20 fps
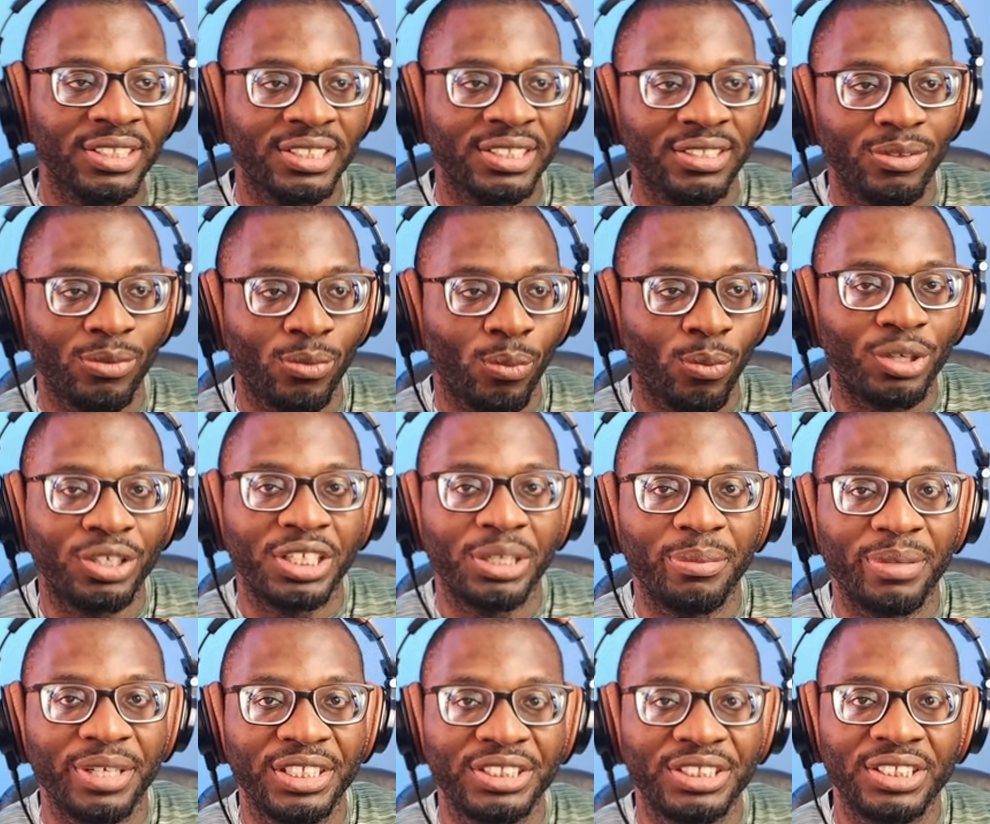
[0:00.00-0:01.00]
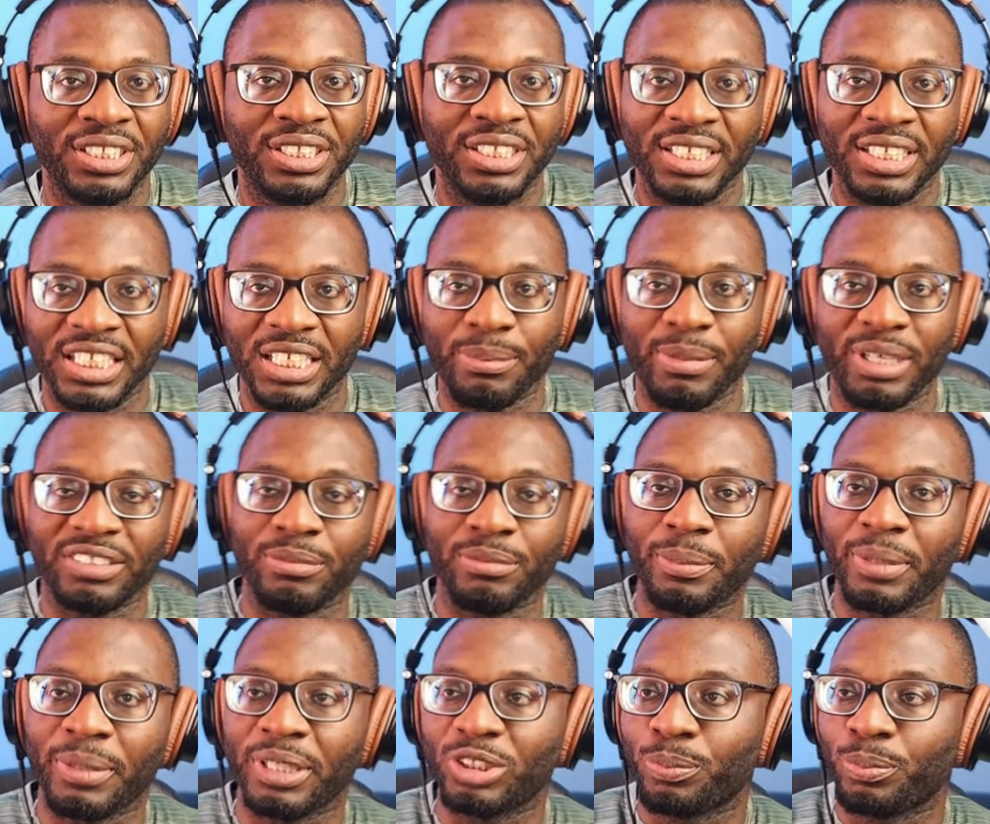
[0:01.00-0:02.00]
one image. You might
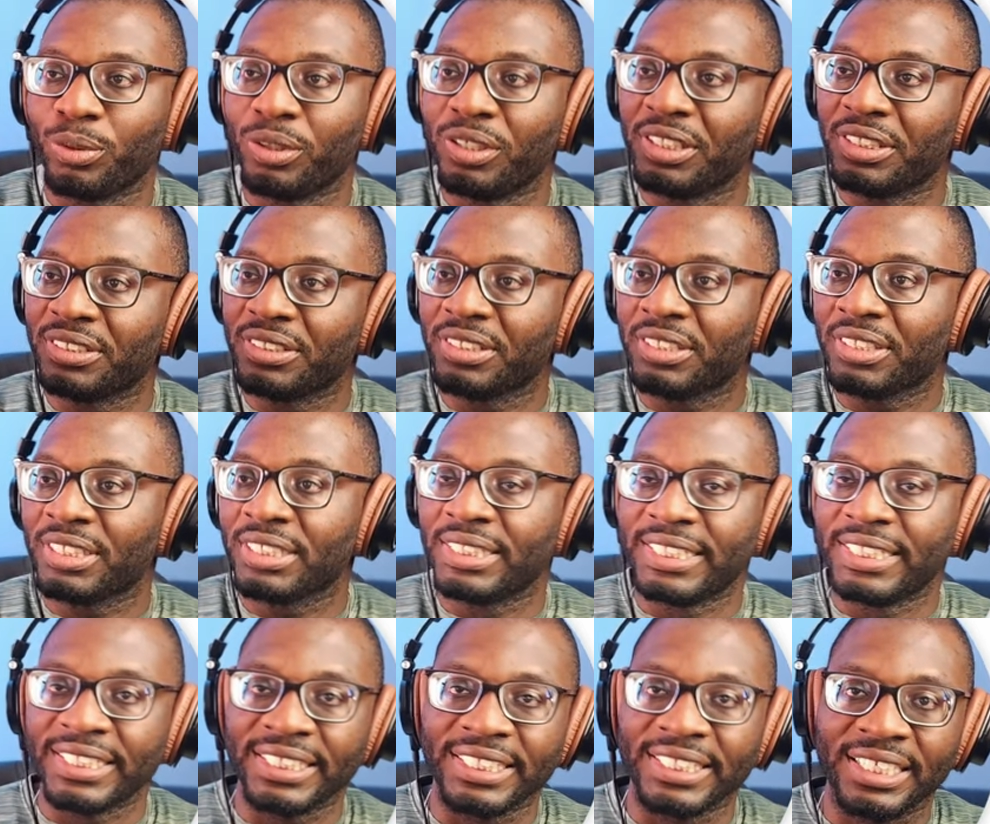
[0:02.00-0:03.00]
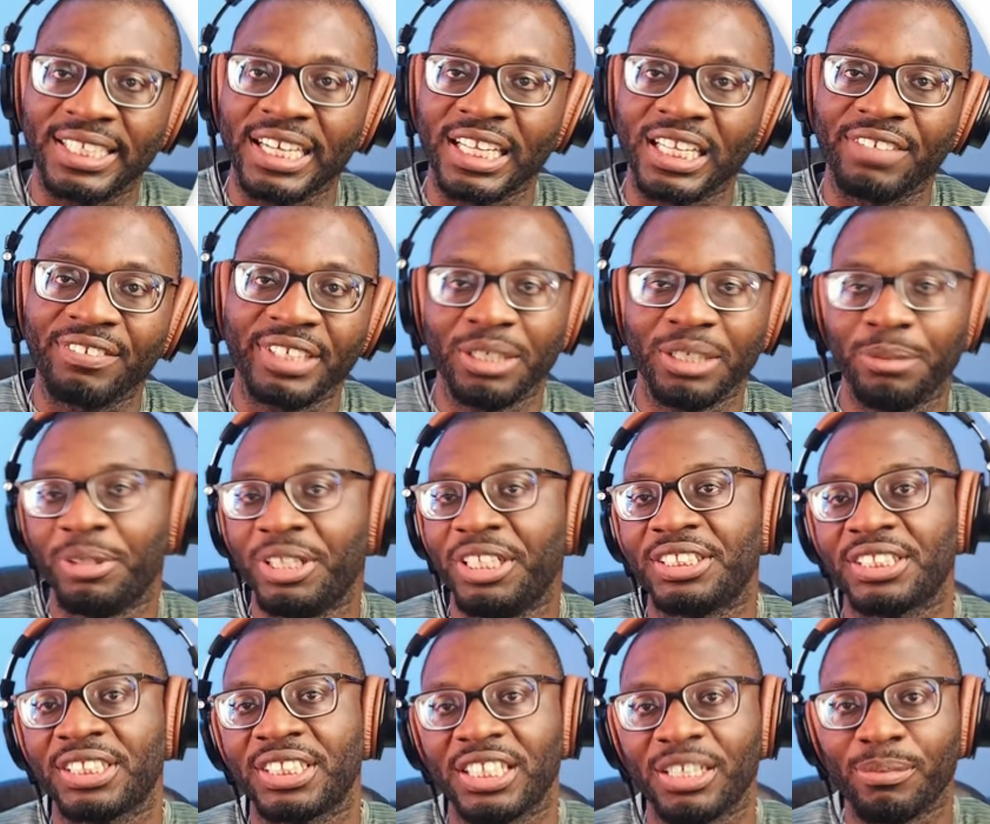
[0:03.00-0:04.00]
remember to pull in the gallery
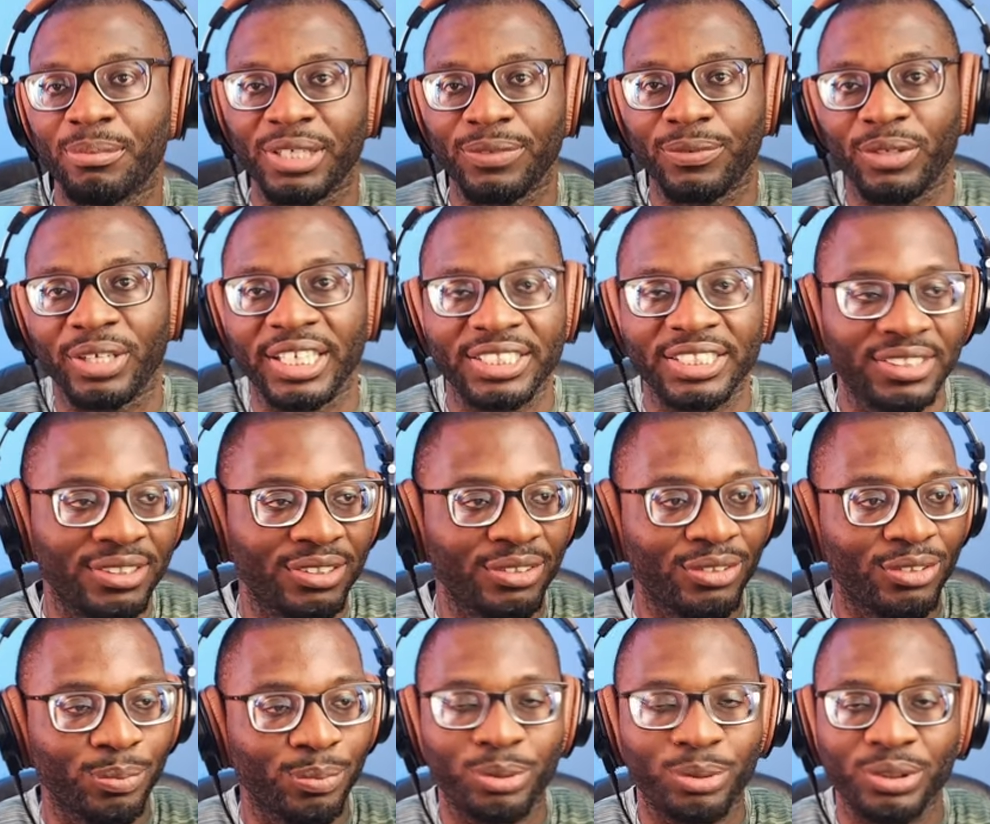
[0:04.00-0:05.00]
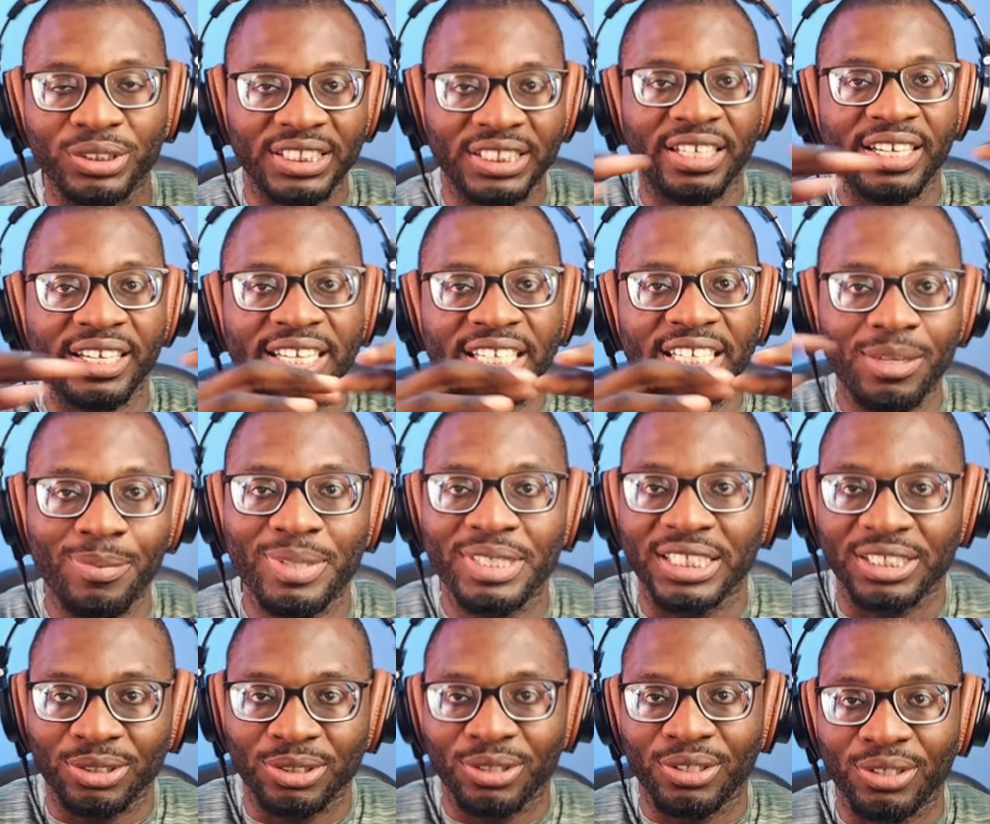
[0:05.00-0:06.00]
image. You might forget to put in any image
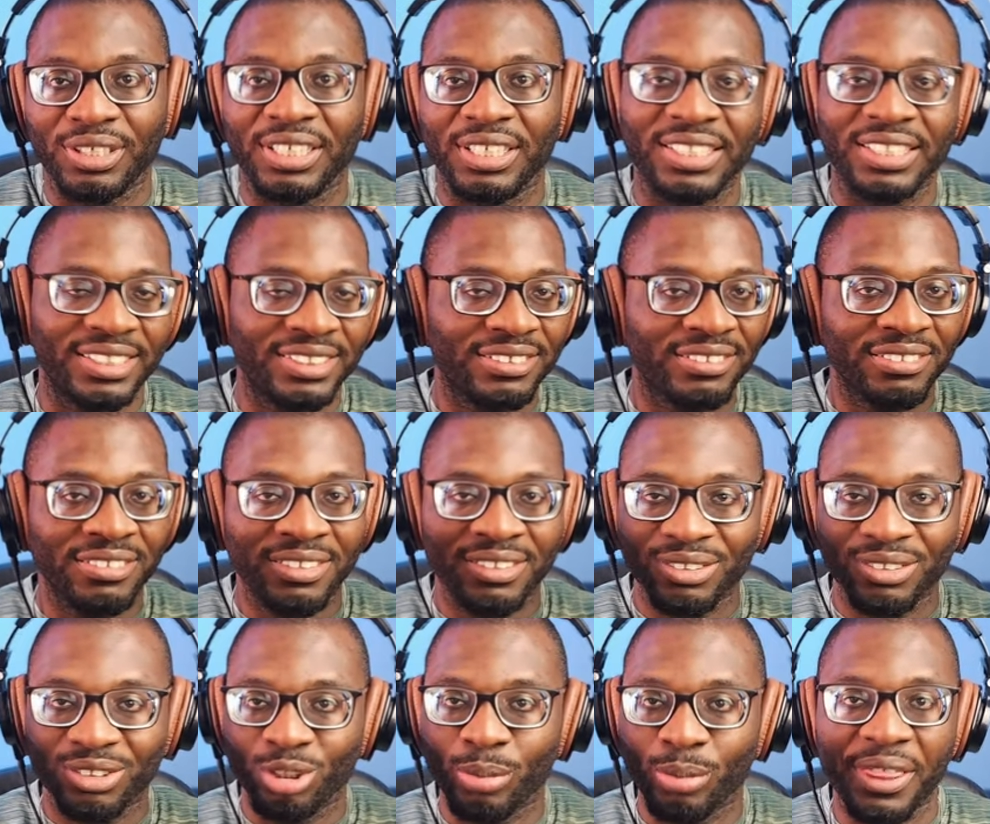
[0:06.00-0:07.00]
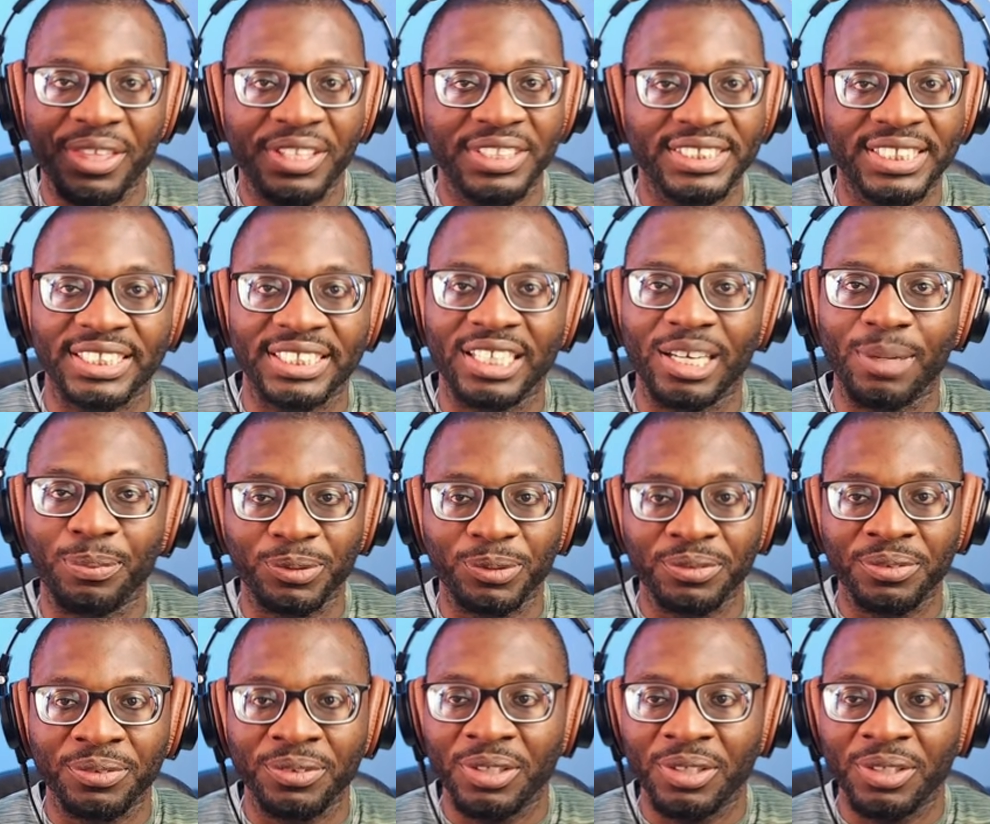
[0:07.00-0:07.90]
at all. And so many things can happen.